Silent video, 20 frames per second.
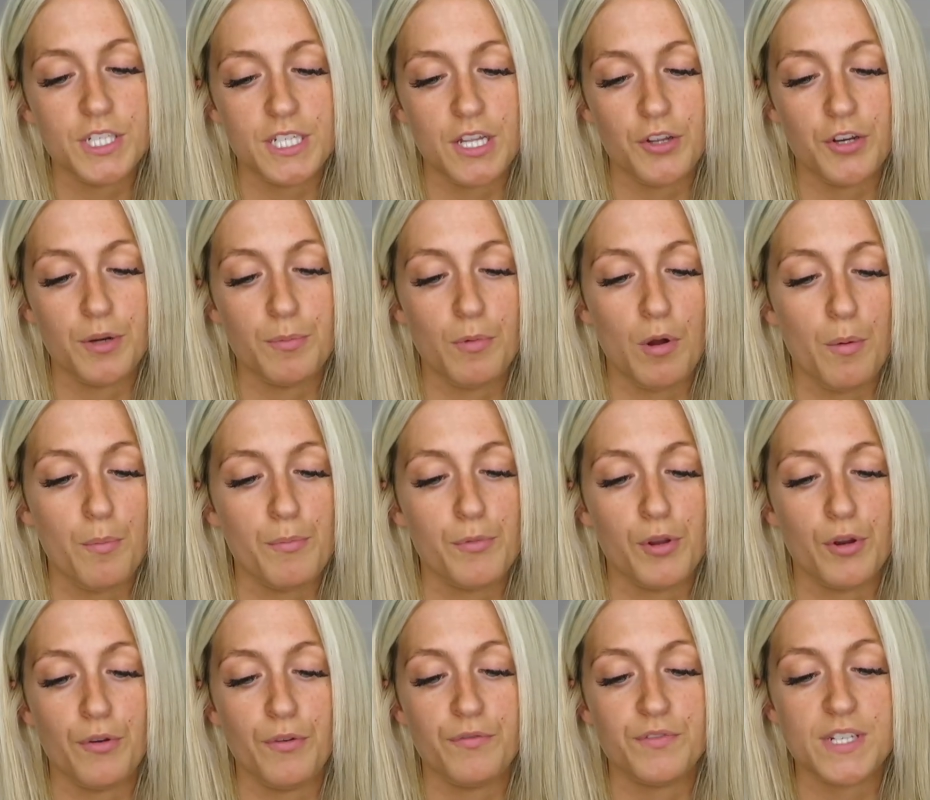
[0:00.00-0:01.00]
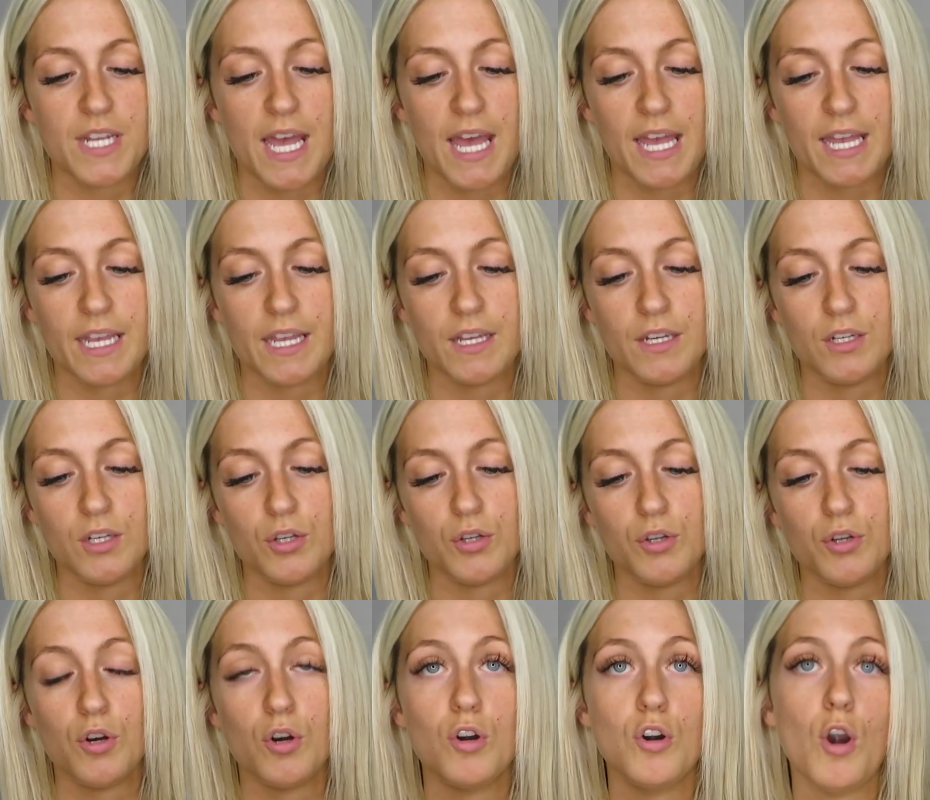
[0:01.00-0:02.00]
tell your mum you've taken
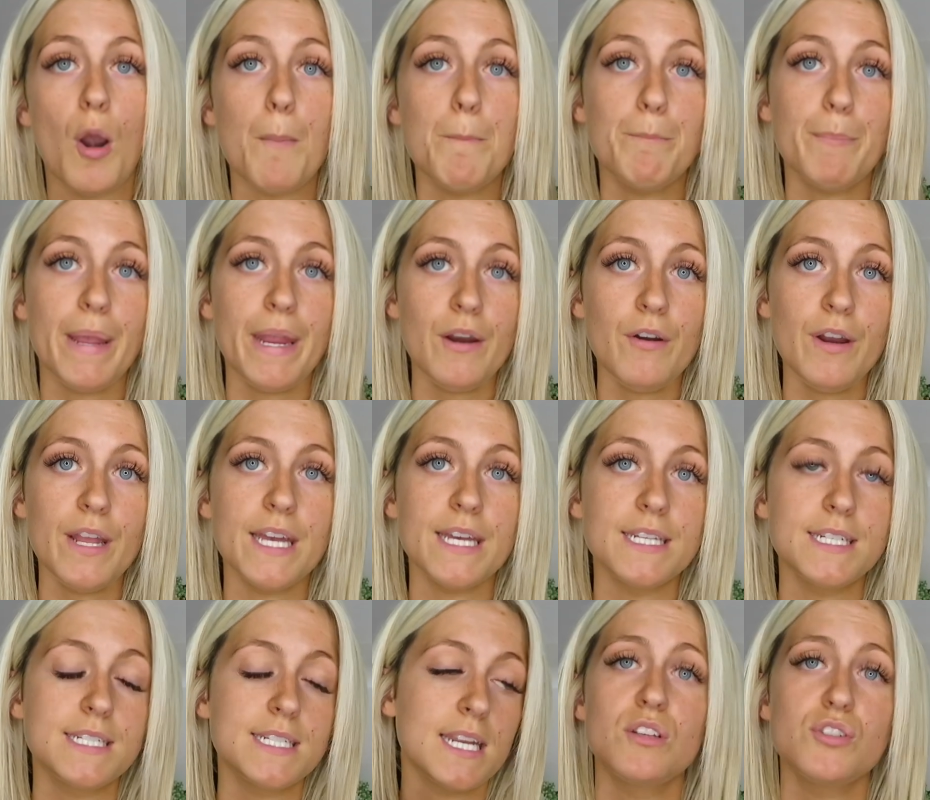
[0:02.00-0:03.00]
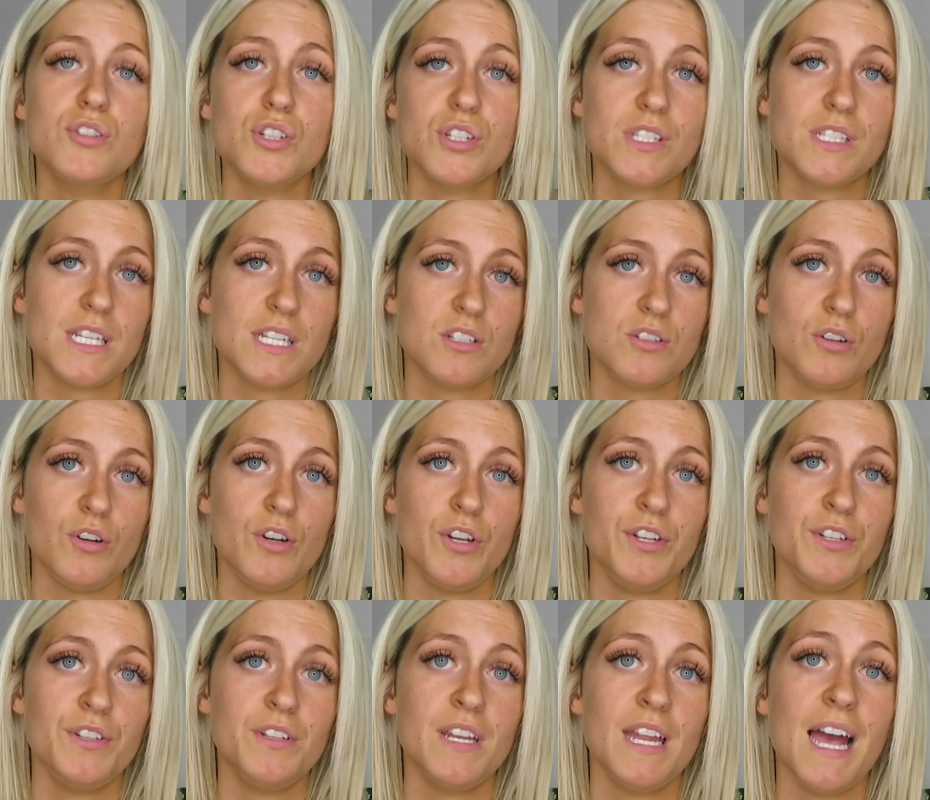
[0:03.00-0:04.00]
your period? Just sit
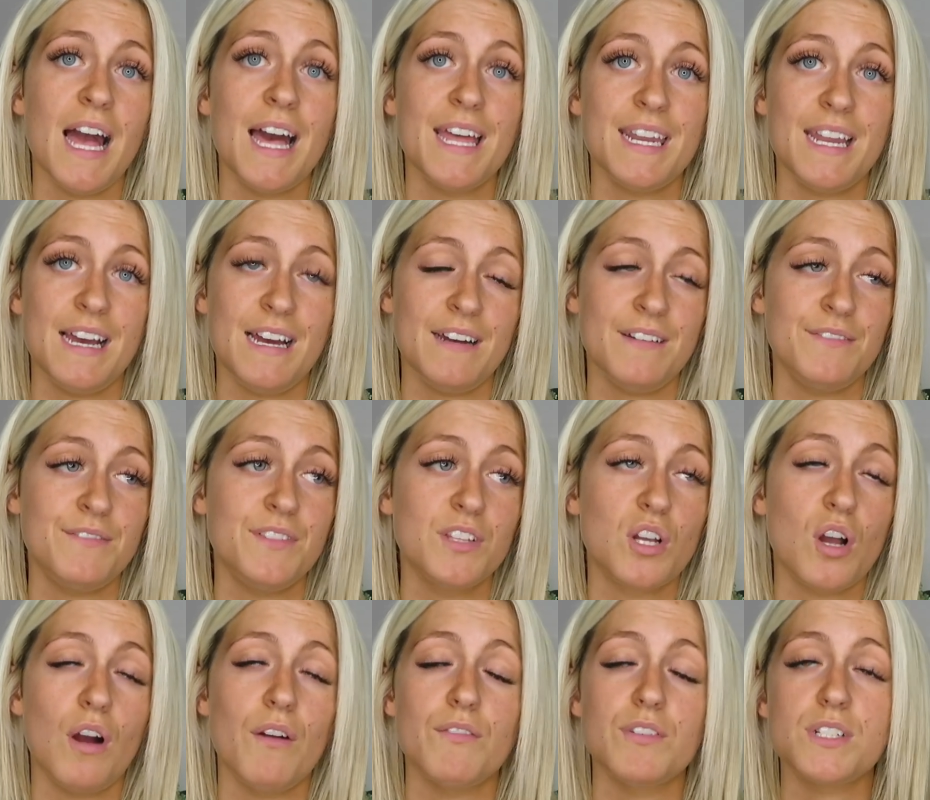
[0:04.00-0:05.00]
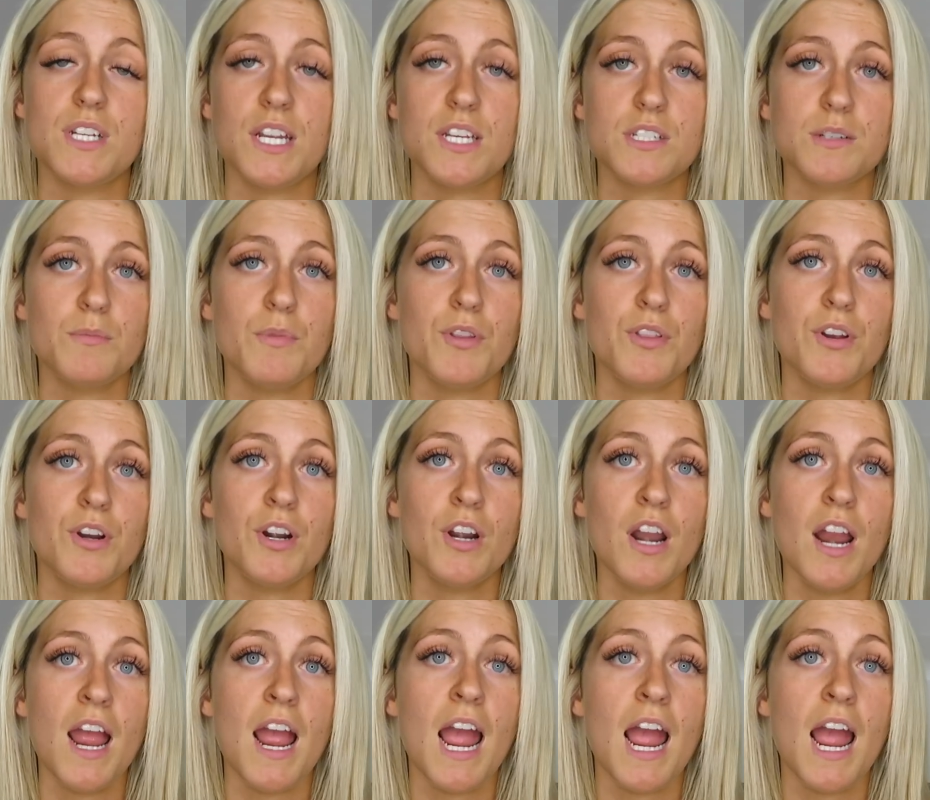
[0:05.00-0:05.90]
down and have the conversation with her.